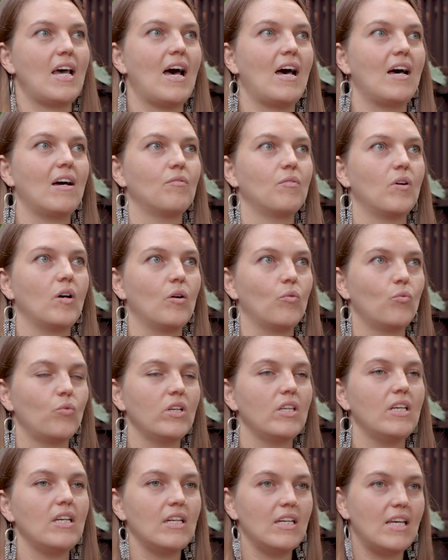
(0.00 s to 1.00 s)
have a
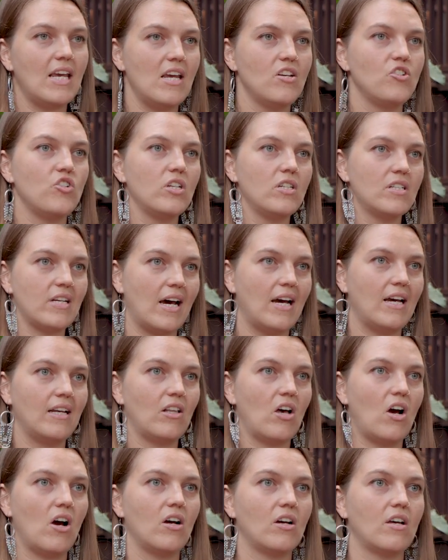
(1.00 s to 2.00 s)
really engaging
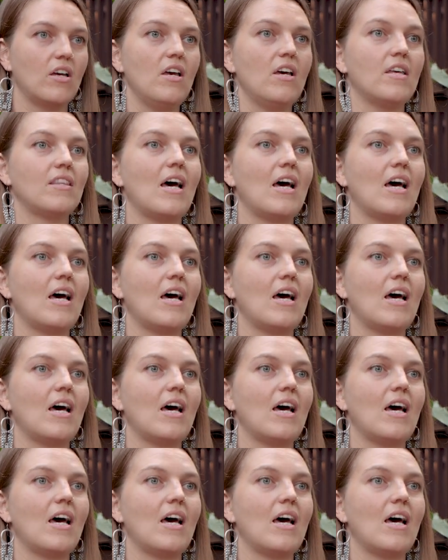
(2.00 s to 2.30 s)
dialogue